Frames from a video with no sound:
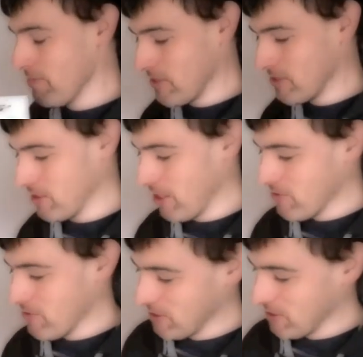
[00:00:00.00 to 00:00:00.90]
Mr.
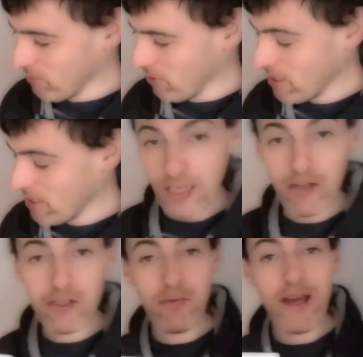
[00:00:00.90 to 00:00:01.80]
Nosey, the book. Now,
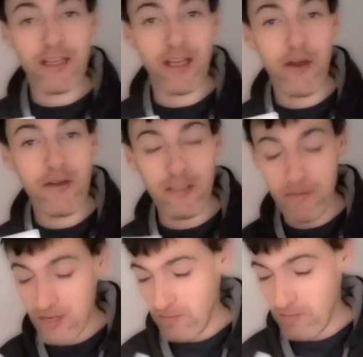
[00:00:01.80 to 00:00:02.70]
as you might know, in the
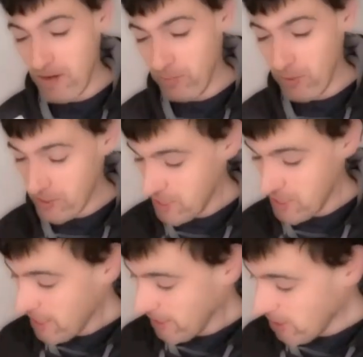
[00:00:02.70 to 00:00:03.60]
Mr. Ment books,
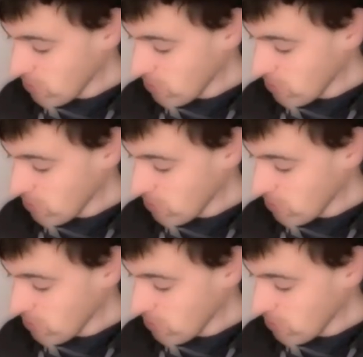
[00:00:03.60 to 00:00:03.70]
they